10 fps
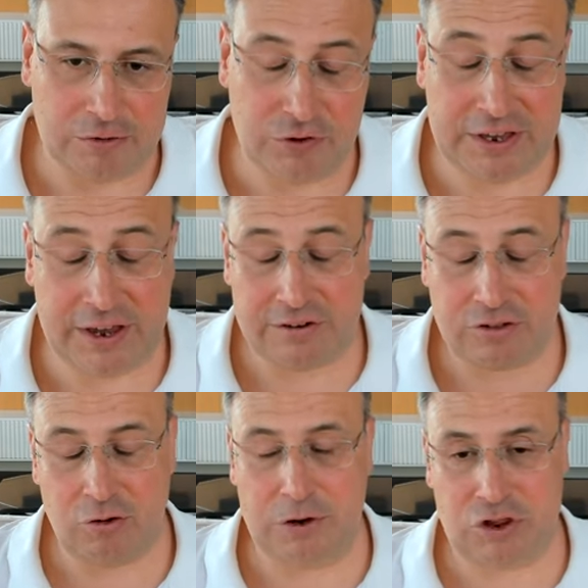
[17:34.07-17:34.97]
We care
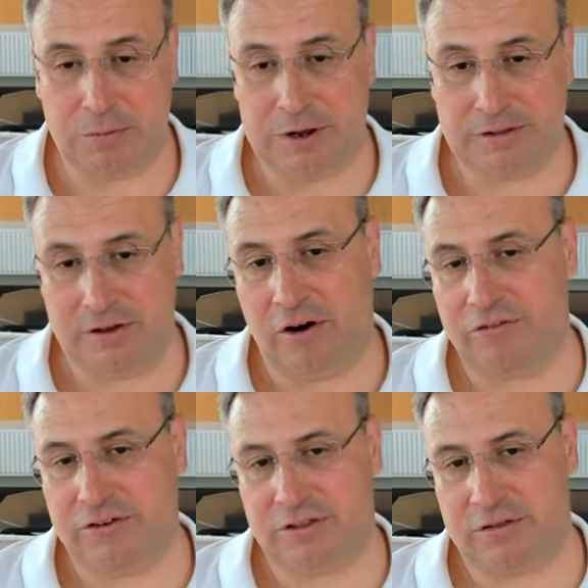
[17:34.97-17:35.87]
so much about the
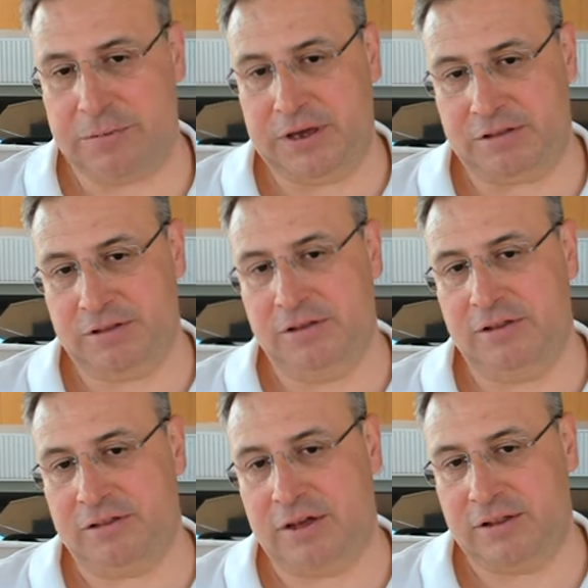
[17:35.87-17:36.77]
office
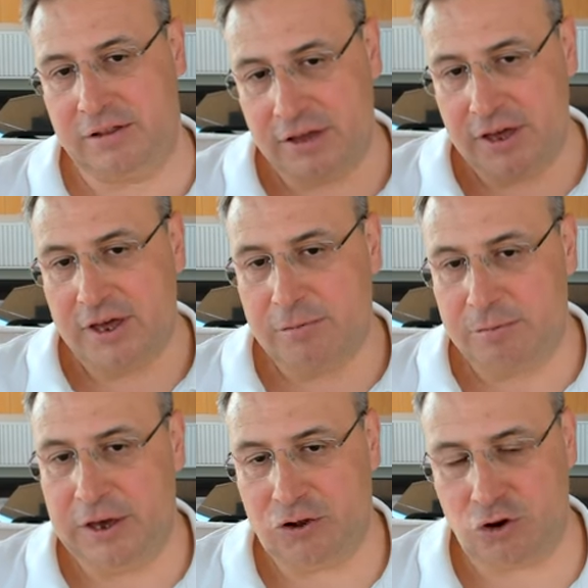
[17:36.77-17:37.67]
spaces, and
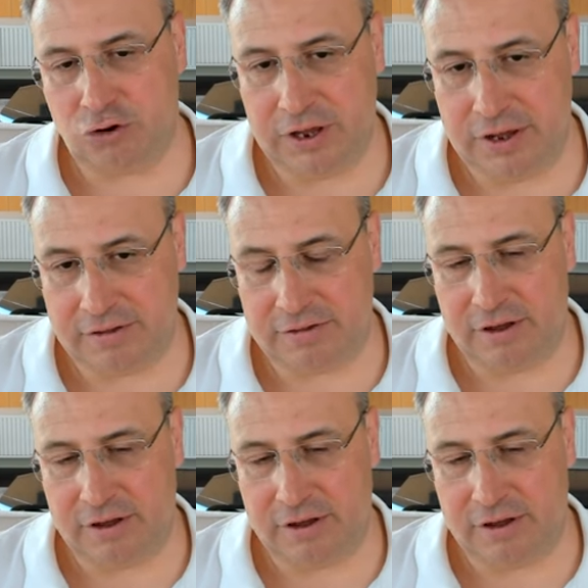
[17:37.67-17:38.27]
make sure that